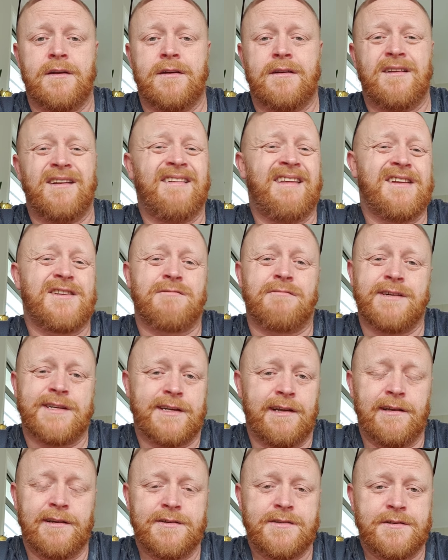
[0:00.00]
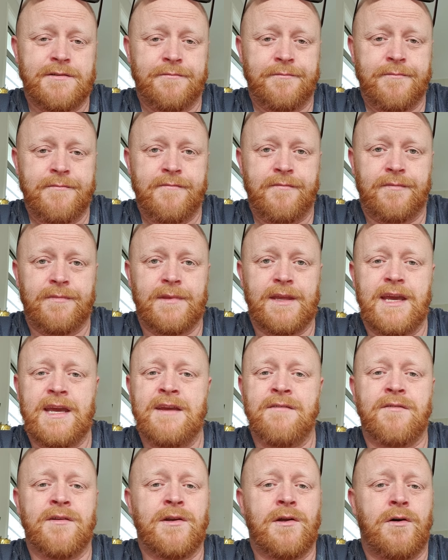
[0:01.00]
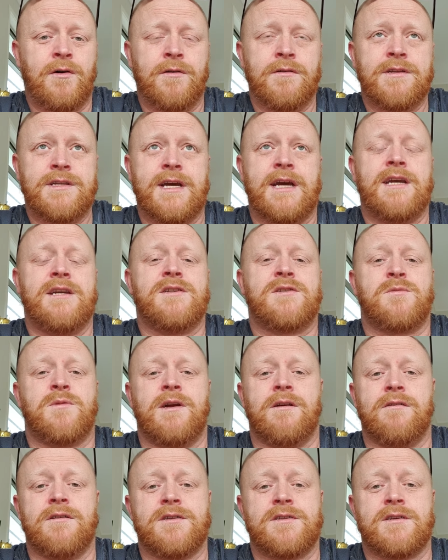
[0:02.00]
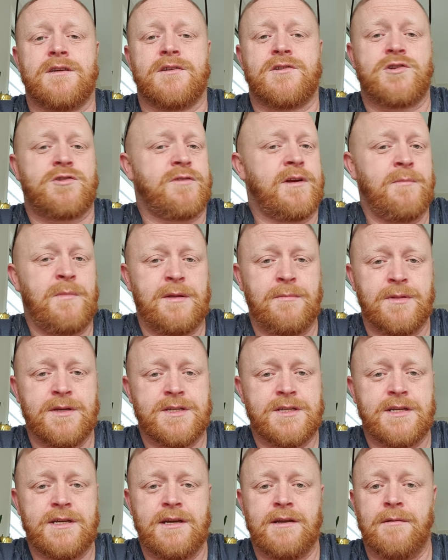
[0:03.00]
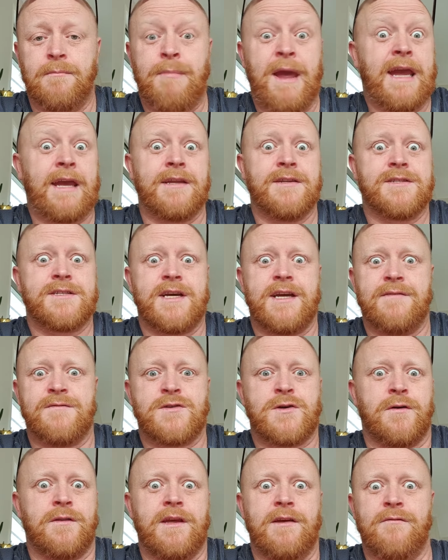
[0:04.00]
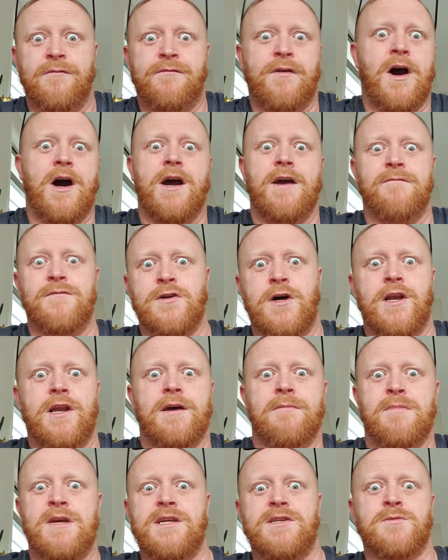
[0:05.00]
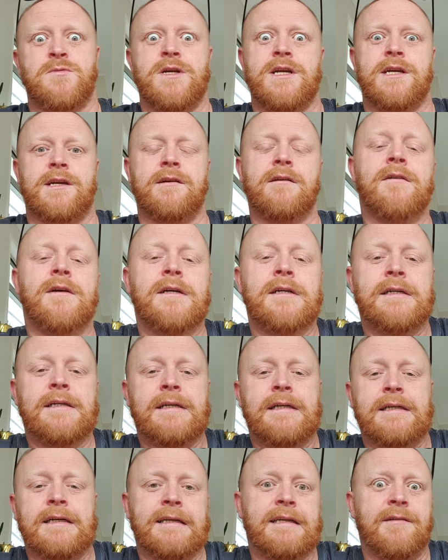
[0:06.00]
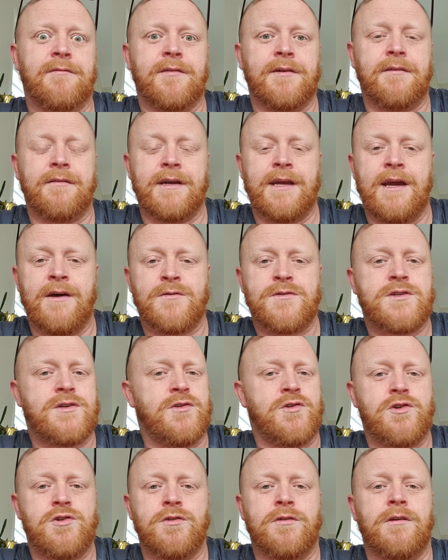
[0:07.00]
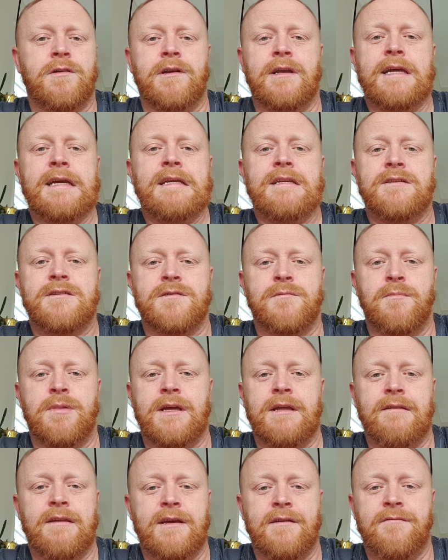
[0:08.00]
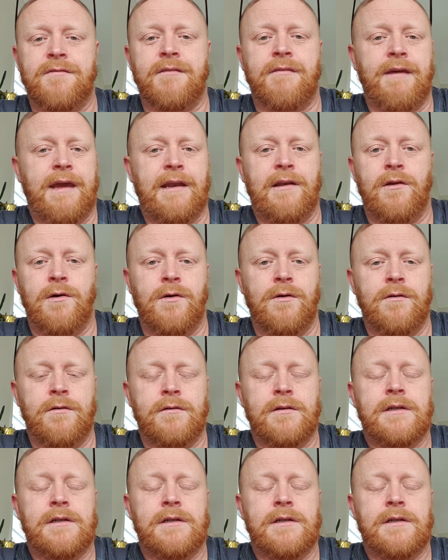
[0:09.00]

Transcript: Now that's ridiculous. Even on days where it's extremely busy and Pak n Save's got their $5 meat week and everything else, you shouldn't need to be there for that long.